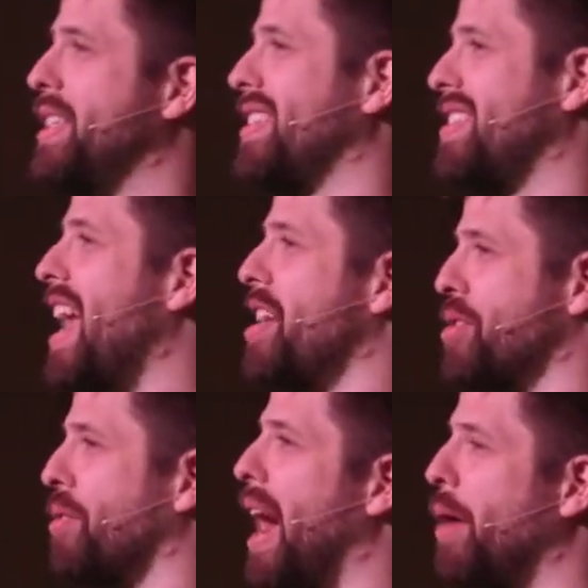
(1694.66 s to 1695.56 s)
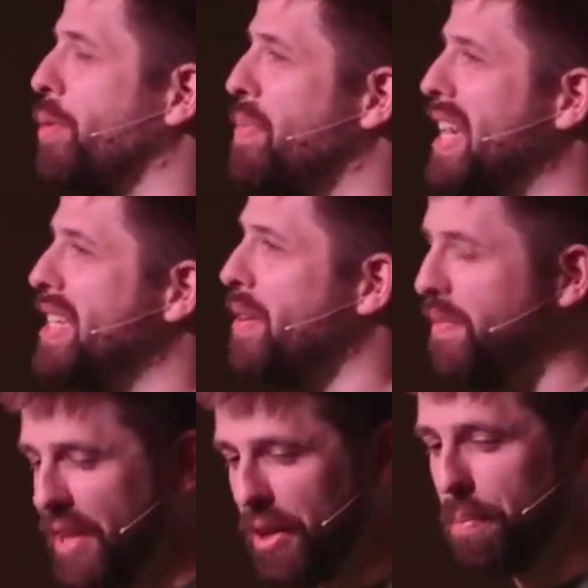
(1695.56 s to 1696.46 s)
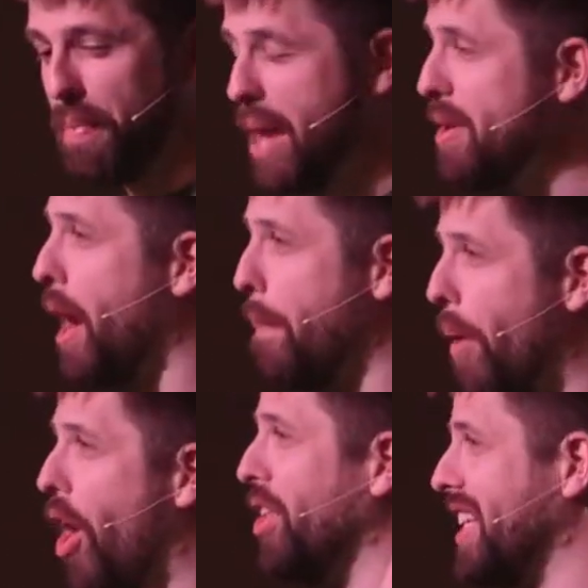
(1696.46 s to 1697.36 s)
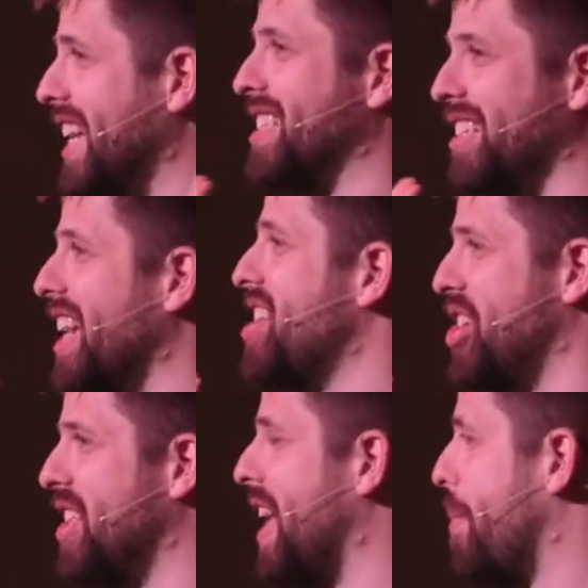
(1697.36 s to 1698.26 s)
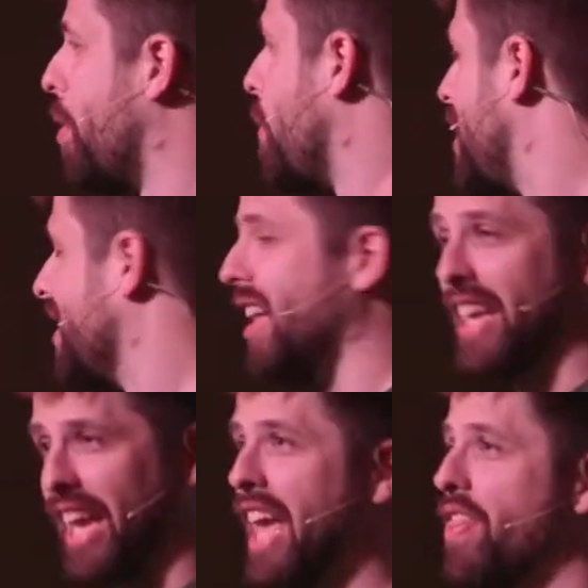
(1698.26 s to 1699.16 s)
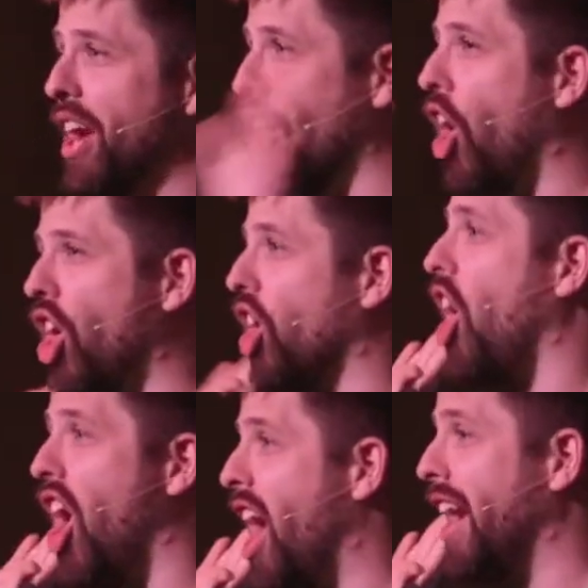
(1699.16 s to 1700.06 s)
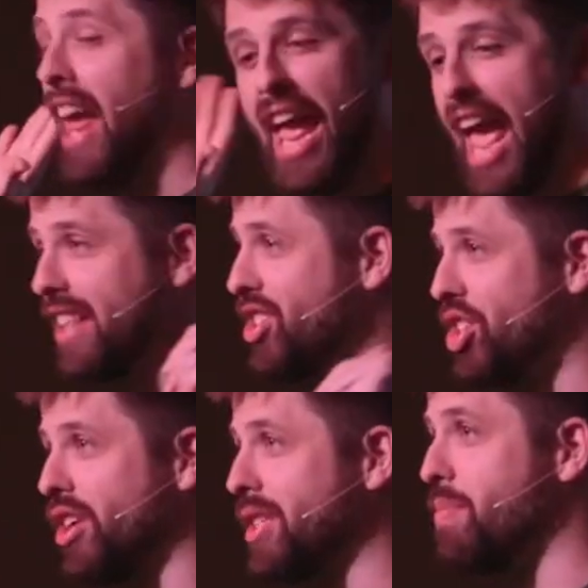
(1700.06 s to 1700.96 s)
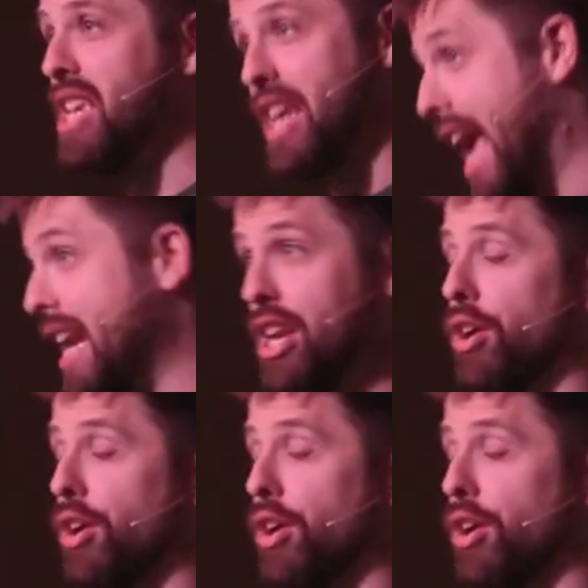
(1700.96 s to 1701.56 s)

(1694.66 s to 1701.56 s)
To stand your ground would mean to feel maybe appalling desolation in that moment, like they're all gone, and it's just me, and